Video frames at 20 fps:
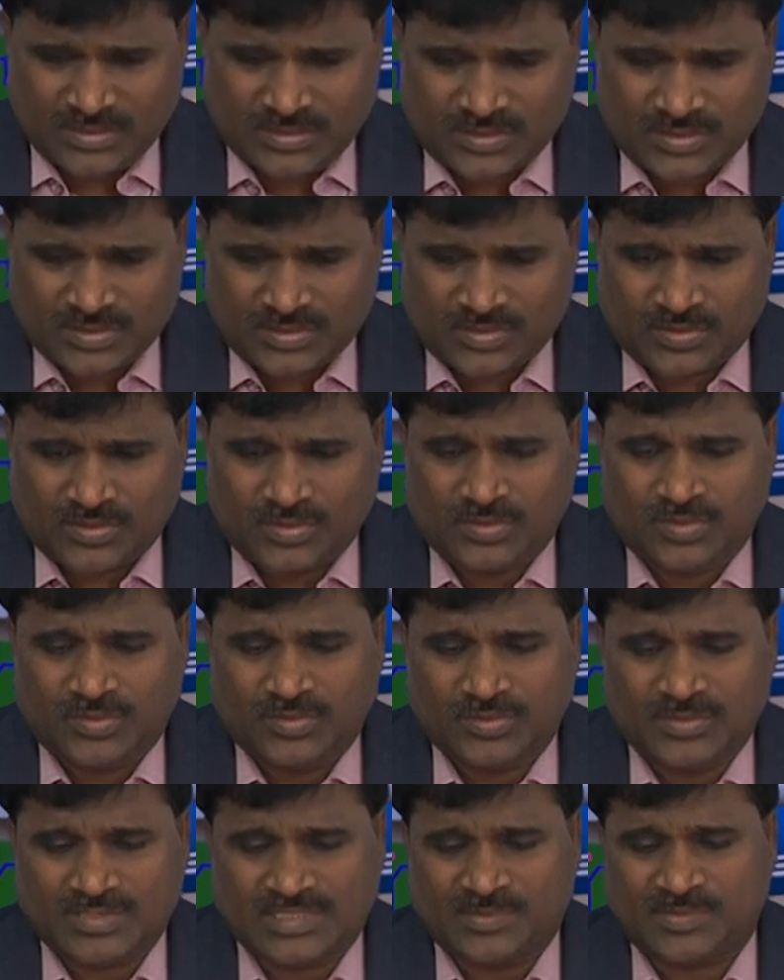
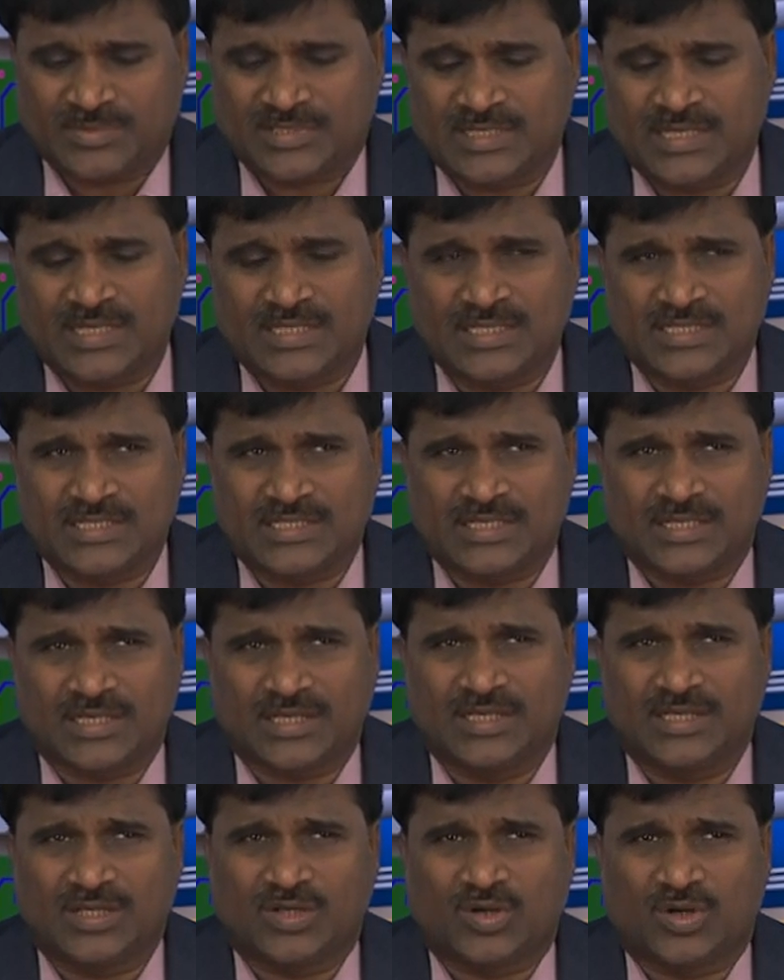So, substrate is
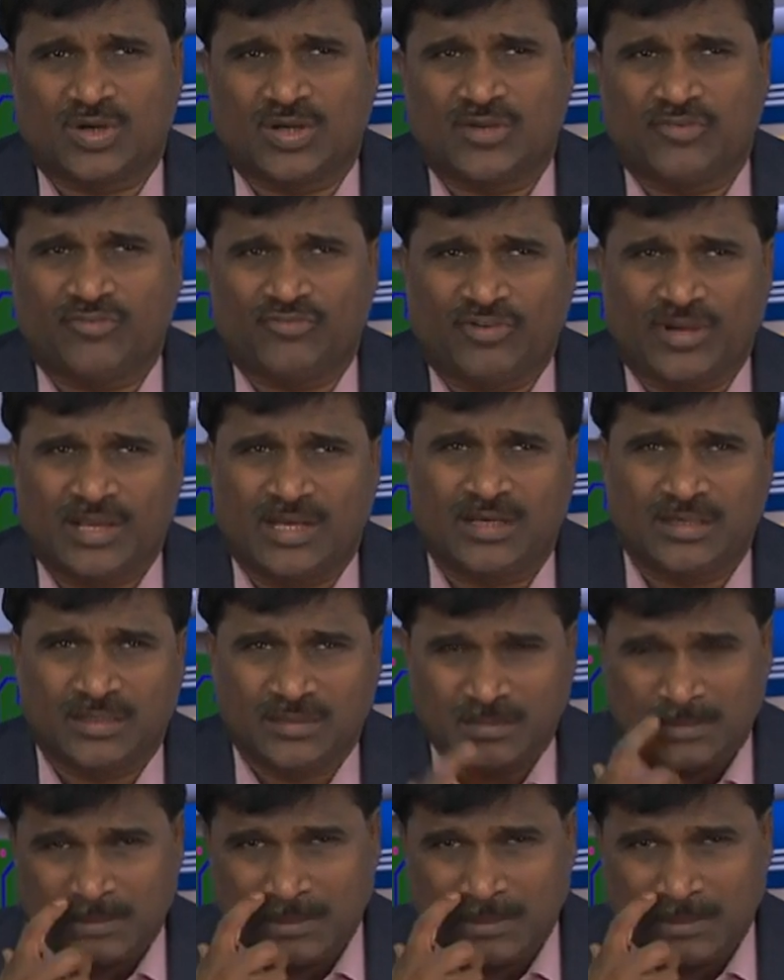generally called a well.